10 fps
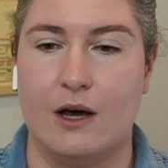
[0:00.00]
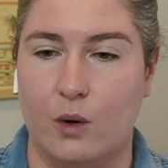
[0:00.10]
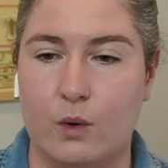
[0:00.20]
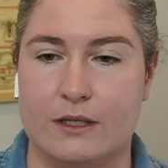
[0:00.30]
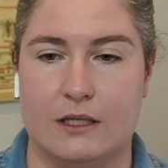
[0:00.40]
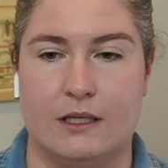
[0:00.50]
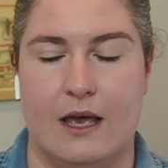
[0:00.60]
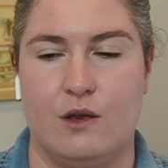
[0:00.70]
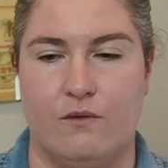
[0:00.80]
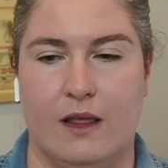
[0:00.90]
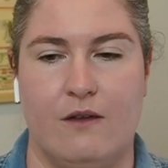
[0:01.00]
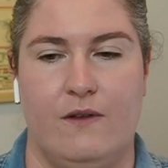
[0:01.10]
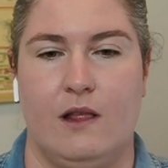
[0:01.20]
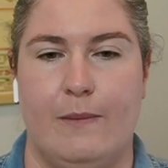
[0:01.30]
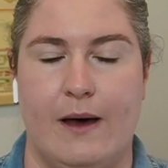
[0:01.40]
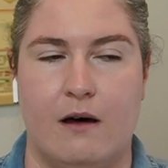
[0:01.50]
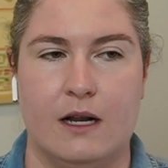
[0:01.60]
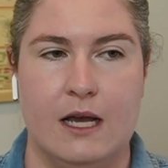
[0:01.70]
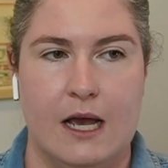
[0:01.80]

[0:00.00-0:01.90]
causes that you really feel about.